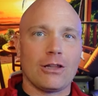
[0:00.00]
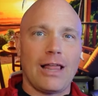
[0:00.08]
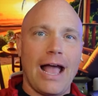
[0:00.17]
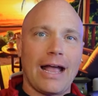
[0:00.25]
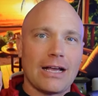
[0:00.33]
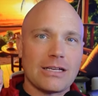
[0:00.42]

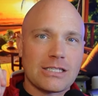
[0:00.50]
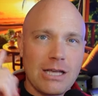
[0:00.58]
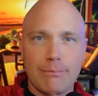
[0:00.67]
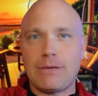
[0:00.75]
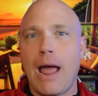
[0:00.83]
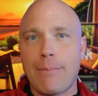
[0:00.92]
Like
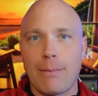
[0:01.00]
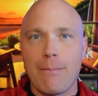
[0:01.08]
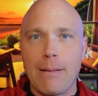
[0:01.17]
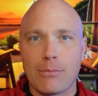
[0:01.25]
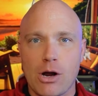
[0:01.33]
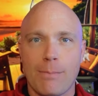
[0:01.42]
some type of
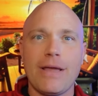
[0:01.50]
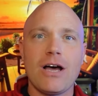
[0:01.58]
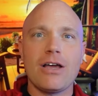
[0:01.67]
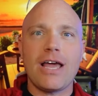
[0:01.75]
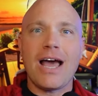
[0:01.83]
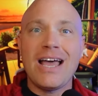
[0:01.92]

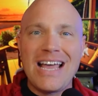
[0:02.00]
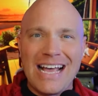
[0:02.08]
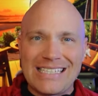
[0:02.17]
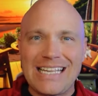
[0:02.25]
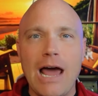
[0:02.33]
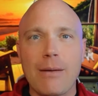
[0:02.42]
memorabilia?
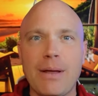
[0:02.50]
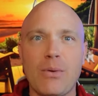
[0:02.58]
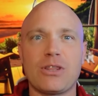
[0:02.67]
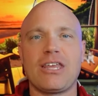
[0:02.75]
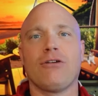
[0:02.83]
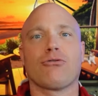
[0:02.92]
It's got to be
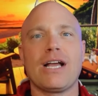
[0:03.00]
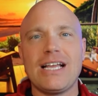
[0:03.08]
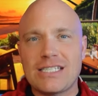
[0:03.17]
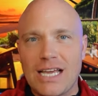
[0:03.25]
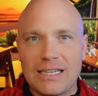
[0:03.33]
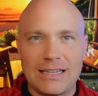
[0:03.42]
within
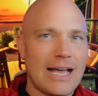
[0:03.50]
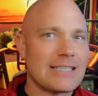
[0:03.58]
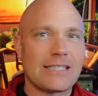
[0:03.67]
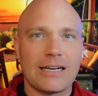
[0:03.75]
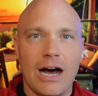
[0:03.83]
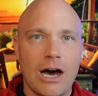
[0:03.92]
reason,
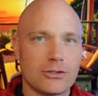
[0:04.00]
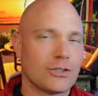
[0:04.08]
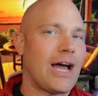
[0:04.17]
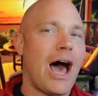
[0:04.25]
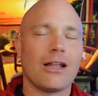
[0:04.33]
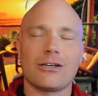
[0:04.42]
less than a
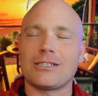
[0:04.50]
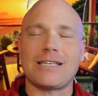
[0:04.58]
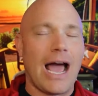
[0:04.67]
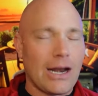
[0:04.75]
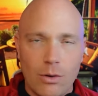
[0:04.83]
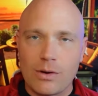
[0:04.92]
$100.
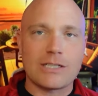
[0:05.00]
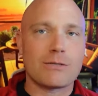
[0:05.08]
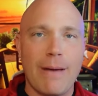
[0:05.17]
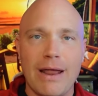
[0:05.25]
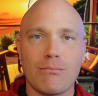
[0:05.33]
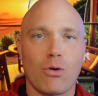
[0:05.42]
I don't want to
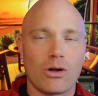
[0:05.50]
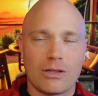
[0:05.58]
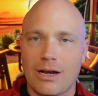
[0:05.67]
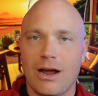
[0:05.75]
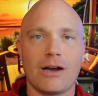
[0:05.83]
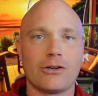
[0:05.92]
spend more
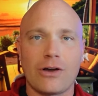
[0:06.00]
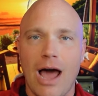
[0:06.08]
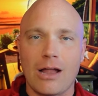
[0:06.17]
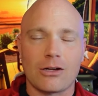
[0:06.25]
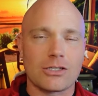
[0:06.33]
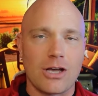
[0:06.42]
than a
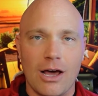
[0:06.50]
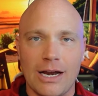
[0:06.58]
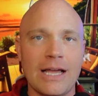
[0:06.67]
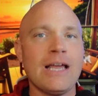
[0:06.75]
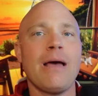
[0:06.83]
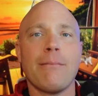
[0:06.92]
$100 on
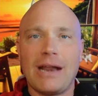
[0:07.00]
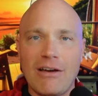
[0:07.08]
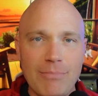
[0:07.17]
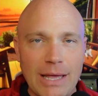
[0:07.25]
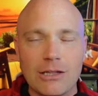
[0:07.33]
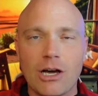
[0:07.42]
it, but
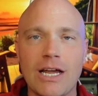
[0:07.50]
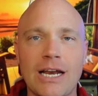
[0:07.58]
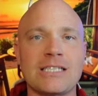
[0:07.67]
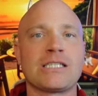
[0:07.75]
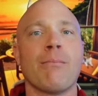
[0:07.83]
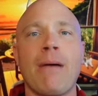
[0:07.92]
I've been looking
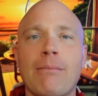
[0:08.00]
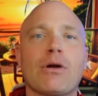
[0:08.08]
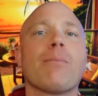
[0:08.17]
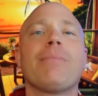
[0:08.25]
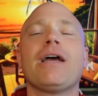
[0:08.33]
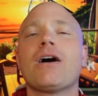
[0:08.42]
at some
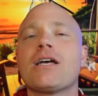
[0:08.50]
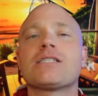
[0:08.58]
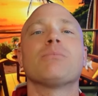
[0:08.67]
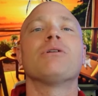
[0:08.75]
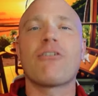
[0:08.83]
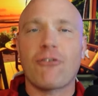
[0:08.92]
memorabilia and
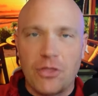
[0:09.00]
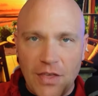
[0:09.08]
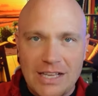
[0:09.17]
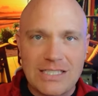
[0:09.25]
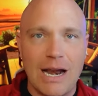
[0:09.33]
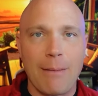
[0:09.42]
some different
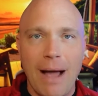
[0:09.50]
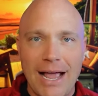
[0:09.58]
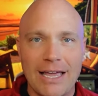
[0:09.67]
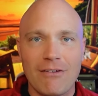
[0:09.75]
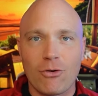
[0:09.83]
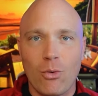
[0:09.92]
things that I
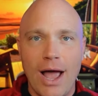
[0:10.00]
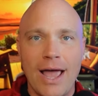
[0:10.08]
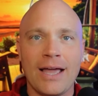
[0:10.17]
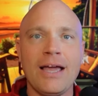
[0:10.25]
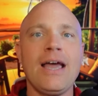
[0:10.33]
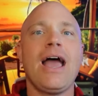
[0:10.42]
might give
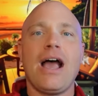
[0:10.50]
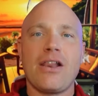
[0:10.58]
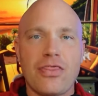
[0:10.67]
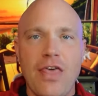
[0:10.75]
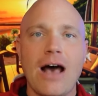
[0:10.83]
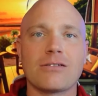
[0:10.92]
away at
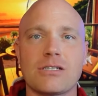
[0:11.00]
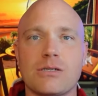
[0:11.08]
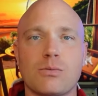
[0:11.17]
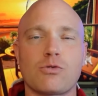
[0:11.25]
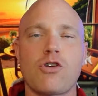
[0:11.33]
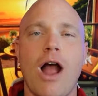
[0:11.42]
a thousand
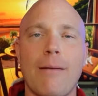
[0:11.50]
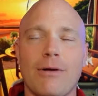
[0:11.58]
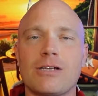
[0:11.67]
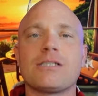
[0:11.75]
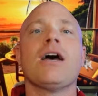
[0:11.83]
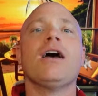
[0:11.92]

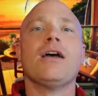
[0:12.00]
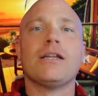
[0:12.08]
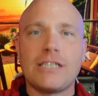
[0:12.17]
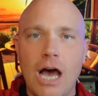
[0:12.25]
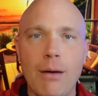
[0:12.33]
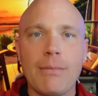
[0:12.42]
subscribers.
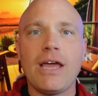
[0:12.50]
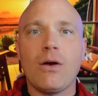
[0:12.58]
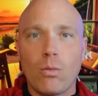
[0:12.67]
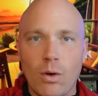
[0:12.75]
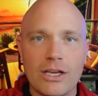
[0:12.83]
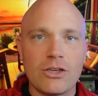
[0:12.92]
Tell
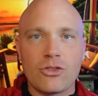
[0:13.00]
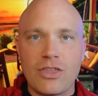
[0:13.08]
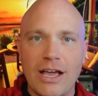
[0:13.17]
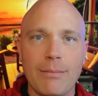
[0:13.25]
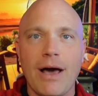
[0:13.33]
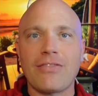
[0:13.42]
me what you
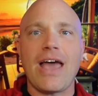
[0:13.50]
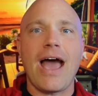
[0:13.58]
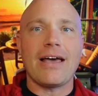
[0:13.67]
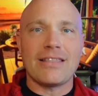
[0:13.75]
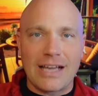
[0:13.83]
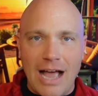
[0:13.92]
think about
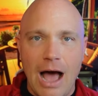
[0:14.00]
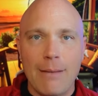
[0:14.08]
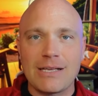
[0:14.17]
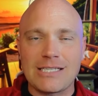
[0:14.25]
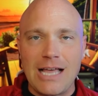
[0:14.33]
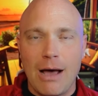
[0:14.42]
that in the
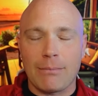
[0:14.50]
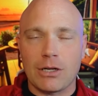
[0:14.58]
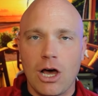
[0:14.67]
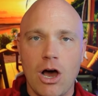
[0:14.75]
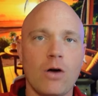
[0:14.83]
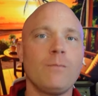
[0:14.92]
comments down
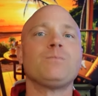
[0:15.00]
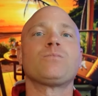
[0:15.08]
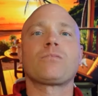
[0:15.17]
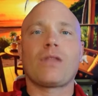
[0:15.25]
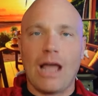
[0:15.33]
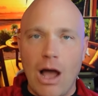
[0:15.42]
below.
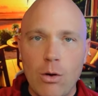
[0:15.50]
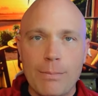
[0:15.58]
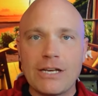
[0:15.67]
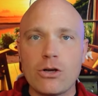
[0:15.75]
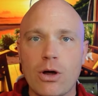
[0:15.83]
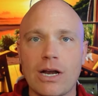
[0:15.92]
I will
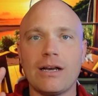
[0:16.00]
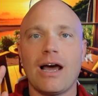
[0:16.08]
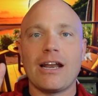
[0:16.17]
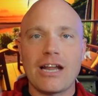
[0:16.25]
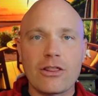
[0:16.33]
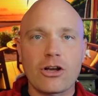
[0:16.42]
be doing
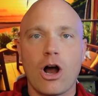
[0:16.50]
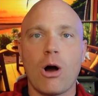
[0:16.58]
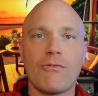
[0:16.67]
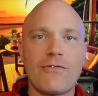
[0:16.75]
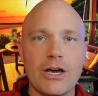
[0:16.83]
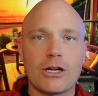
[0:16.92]
another
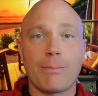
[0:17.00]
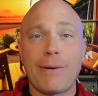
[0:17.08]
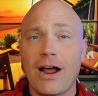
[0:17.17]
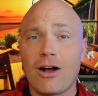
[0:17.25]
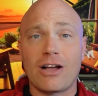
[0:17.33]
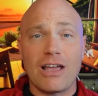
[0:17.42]
home field
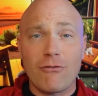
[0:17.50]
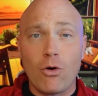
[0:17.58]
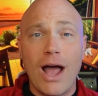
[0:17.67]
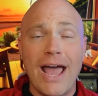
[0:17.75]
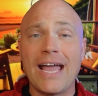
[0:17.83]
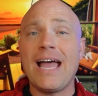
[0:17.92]
apparel
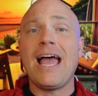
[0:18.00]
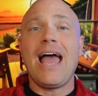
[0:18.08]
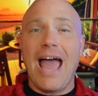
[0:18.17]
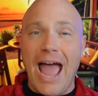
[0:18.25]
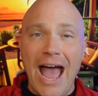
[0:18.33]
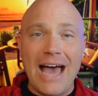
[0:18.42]
giveaway
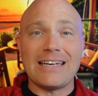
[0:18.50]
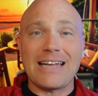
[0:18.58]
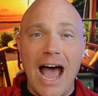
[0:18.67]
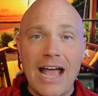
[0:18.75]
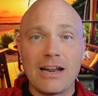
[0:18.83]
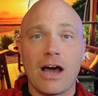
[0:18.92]
at
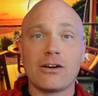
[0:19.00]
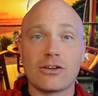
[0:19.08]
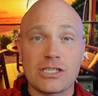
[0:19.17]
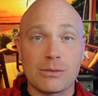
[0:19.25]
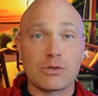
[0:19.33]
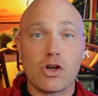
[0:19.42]

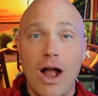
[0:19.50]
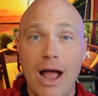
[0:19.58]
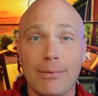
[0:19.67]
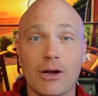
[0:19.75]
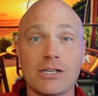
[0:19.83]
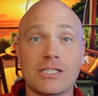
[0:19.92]
900
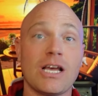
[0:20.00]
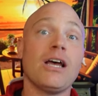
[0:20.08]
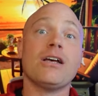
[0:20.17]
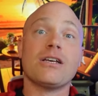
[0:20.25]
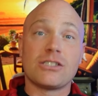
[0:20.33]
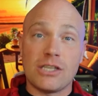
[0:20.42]
subscribers.
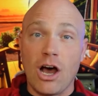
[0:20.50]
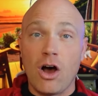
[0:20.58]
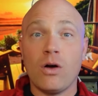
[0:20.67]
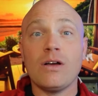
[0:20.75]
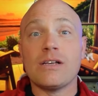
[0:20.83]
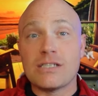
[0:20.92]

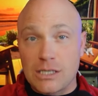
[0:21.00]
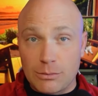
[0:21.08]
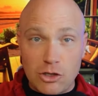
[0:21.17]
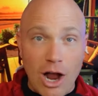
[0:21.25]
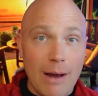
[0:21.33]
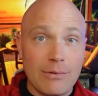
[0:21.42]
So
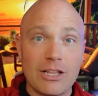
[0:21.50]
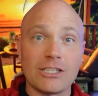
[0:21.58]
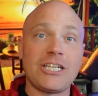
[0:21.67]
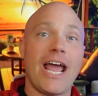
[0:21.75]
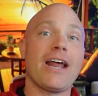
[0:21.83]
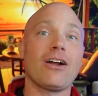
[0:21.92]
subscribe to the
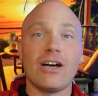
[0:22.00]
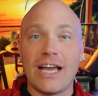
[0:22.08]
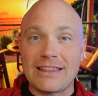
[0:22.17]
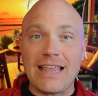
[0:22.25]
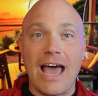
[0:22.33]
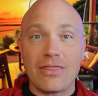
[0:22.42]
channel,
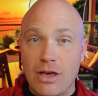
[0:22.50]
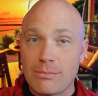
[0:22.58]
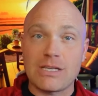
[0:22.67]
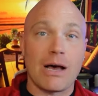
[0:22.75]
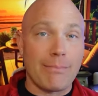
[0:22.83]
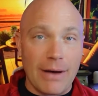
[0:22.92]
hit that
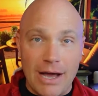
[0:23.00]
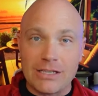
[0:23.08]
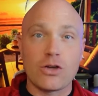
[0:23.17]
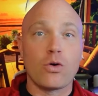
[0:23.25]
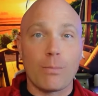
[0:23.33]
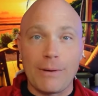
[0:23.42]
thumbs up
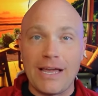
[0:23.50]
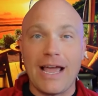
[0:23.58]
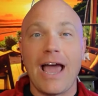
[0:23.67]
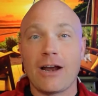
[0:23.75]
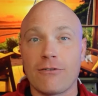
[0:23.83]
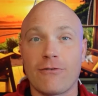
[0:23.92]
button. You will
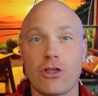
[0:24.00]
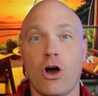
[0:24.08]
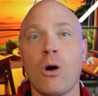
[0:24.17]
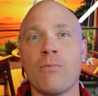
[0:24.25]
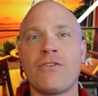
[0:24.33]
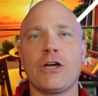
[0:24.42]
be entered for the
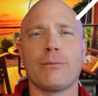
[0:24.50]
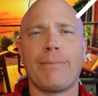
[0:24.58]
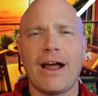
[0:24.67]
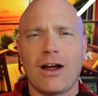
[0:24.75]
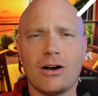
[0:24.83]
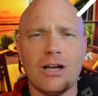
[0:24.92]
home field
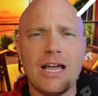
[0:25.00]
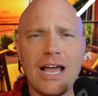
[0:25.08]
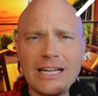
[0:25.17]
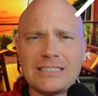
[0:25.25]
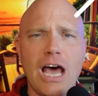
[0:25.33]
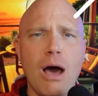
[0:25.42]
apparel
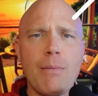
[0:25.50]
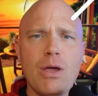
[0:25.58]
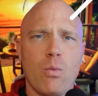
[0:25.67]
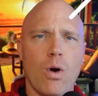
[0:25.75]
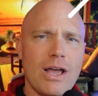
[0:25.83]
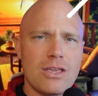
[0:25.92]
and tell me
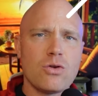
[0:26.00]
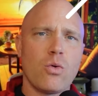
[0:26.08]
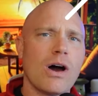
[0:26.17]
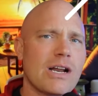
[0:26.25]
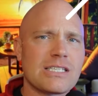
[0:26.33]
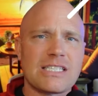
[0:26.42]
what you
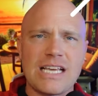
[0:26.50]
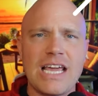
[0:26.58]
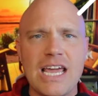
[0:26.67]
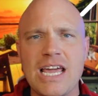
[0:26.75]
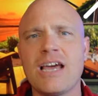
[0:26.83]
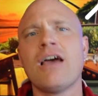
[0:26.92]
want to
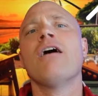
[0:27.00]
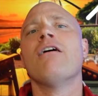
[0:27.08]
see